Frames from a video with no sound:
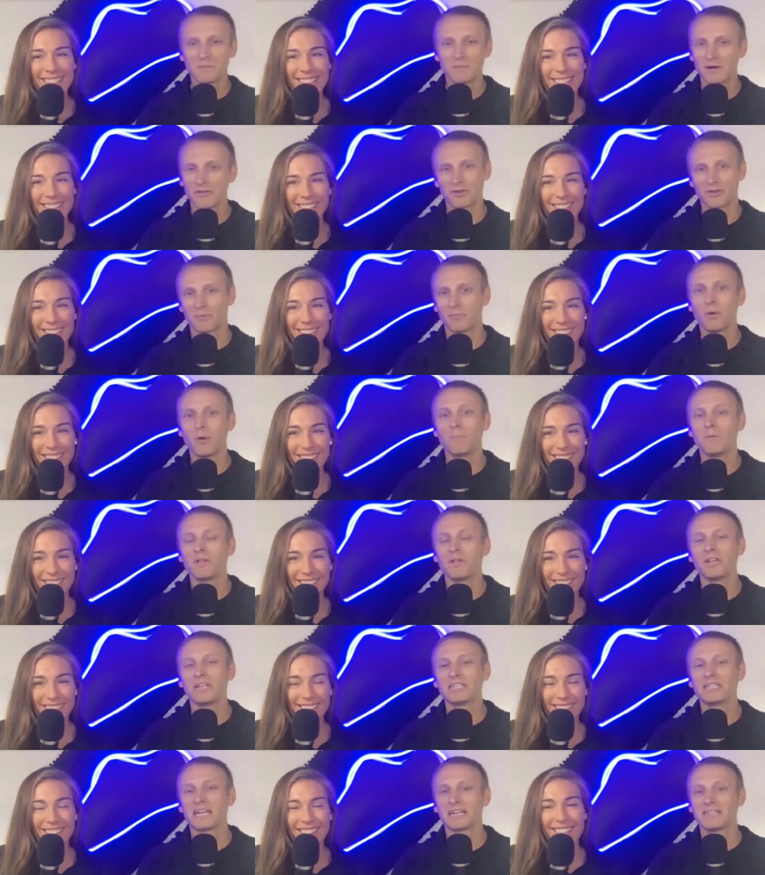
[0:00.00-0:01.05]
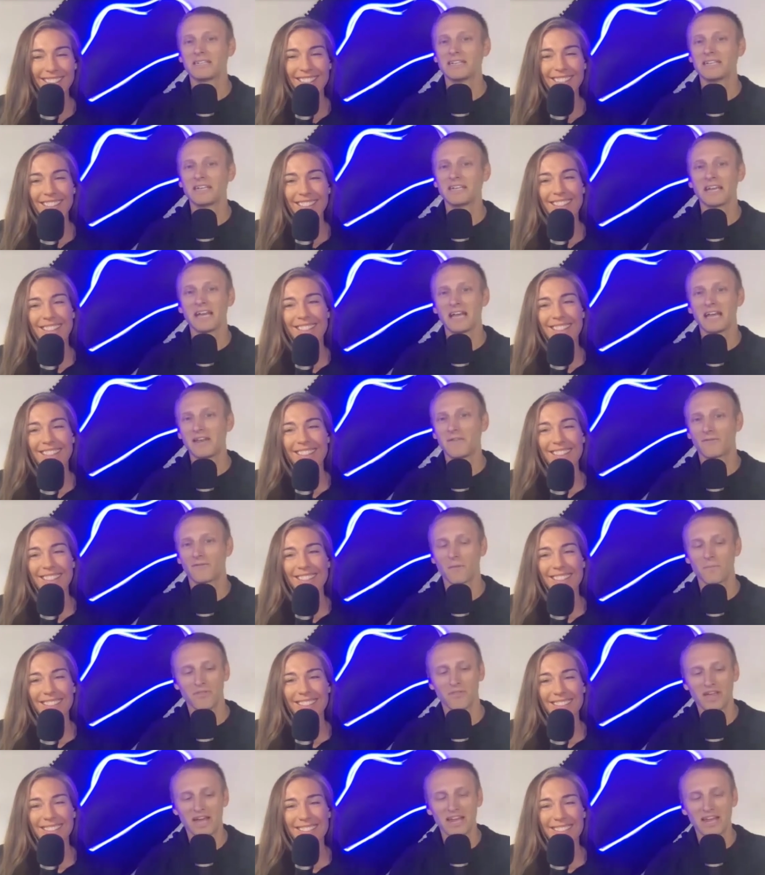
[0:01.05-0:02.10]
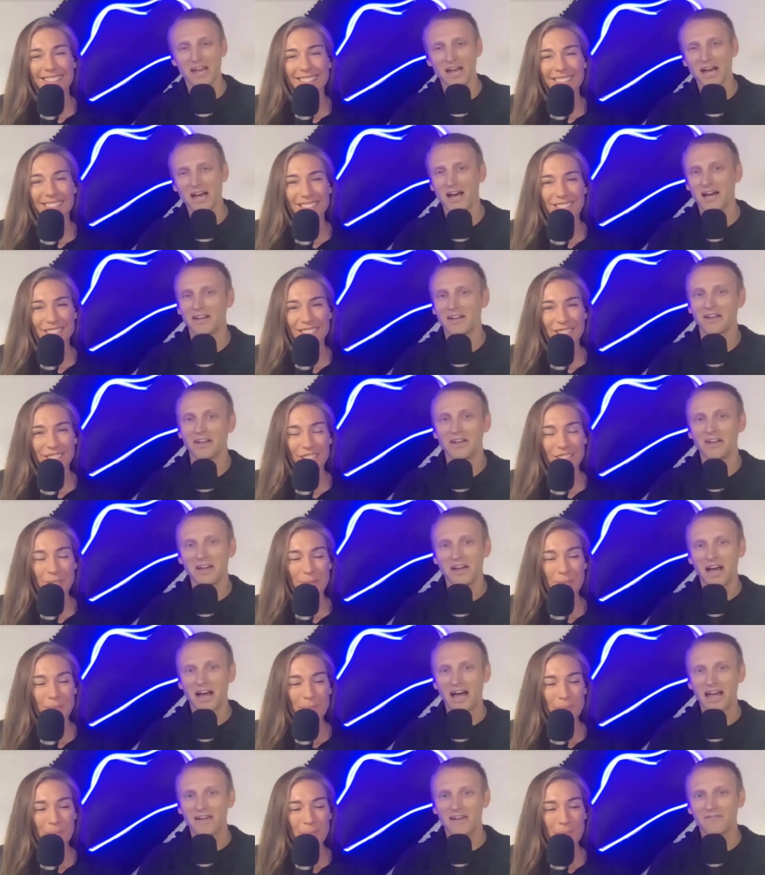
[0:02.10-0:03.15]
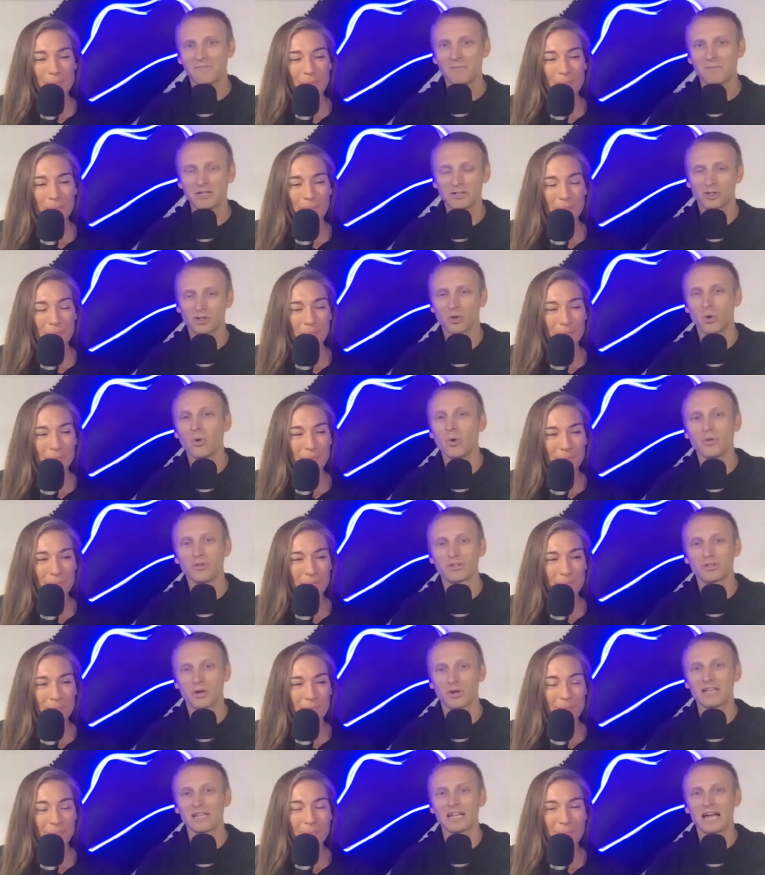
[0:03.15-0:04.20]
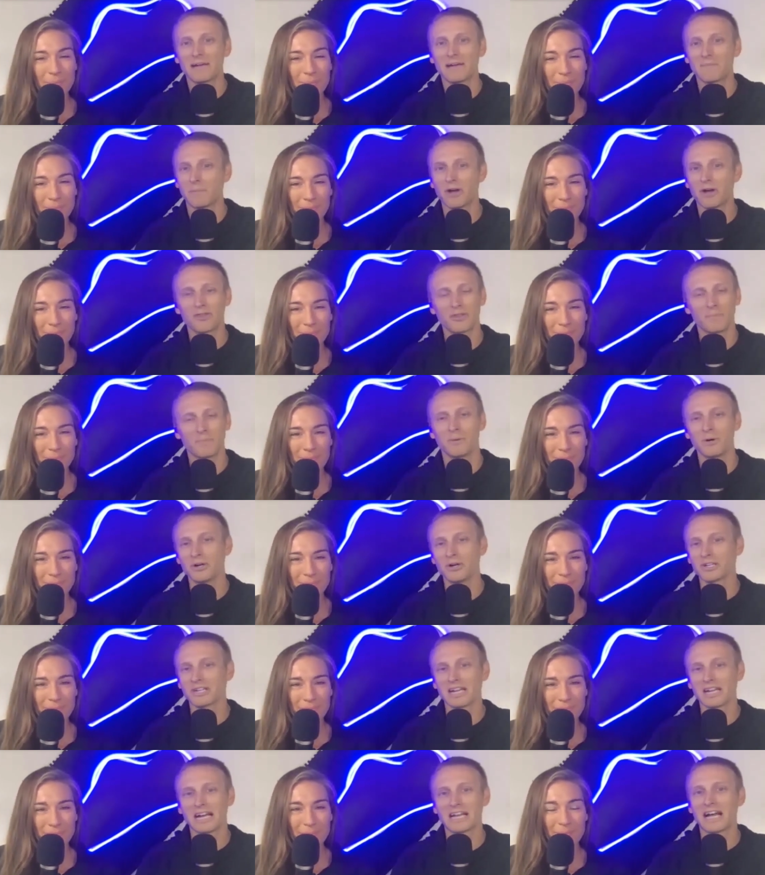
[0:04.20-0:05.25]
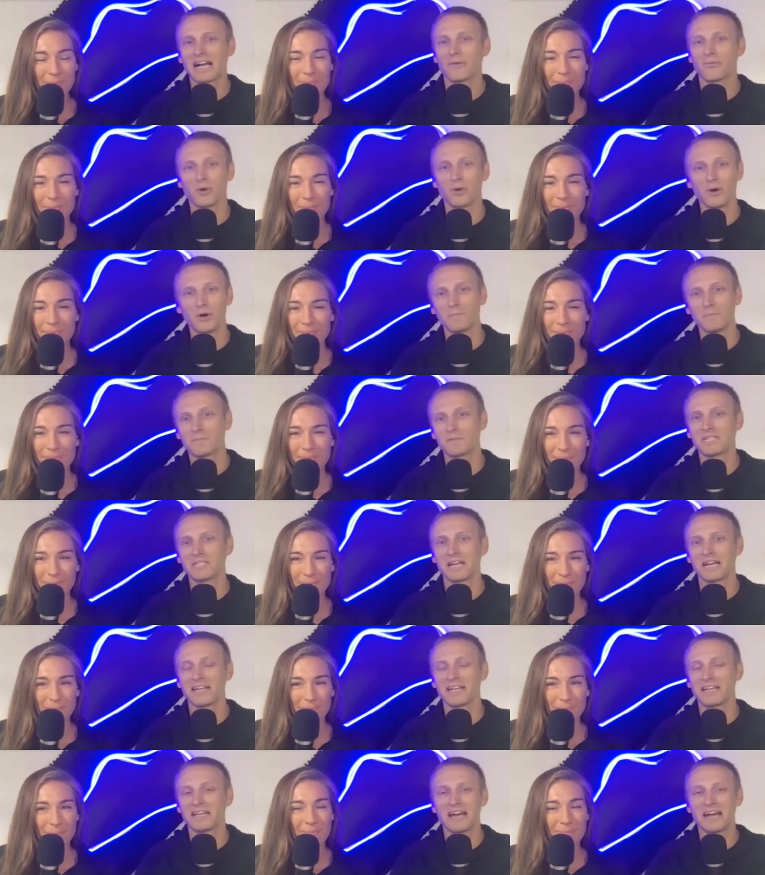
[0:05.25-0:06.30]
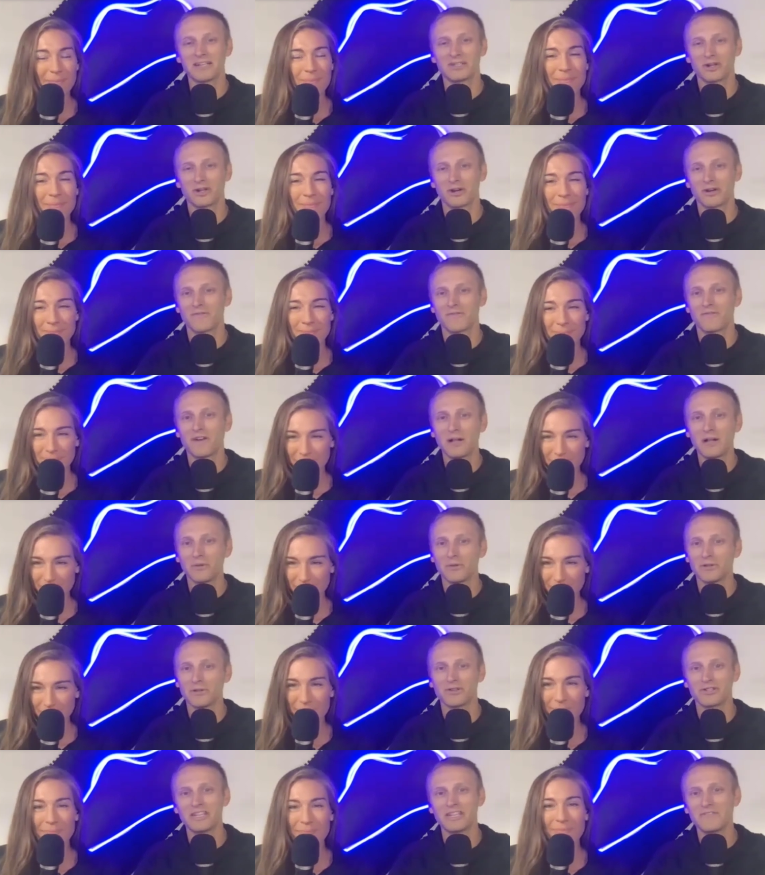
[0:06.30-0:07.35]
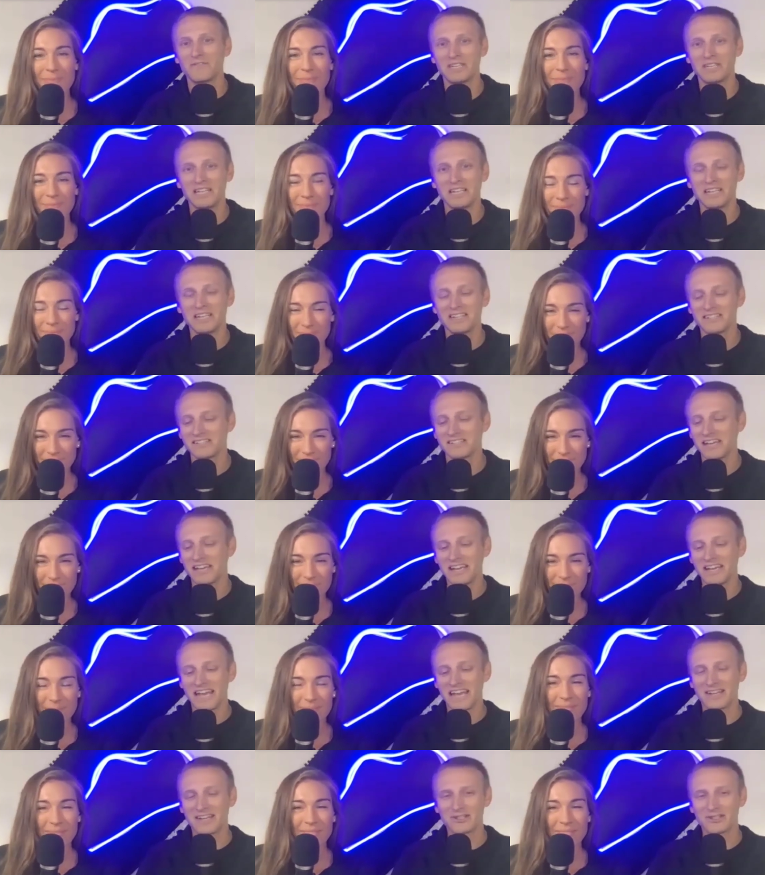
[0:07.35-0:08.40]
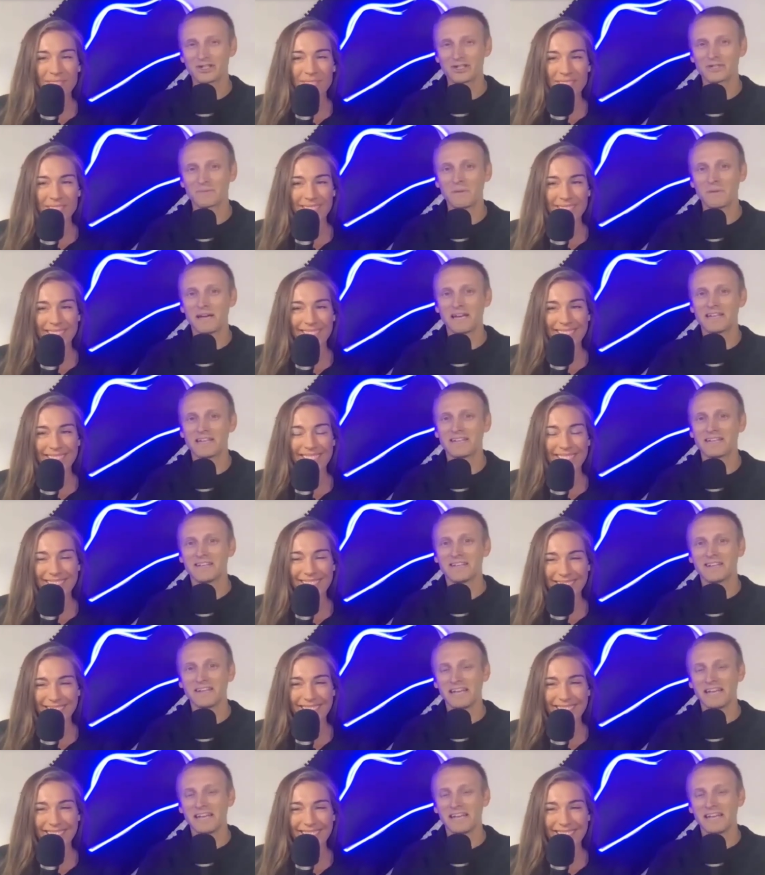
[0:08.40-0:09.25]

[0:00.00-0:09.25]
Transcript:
Speaker 1: about their mobility technique. And from then on, I have been sold. So I bought the book, I got ropes, I started following your DVDs, and it's just been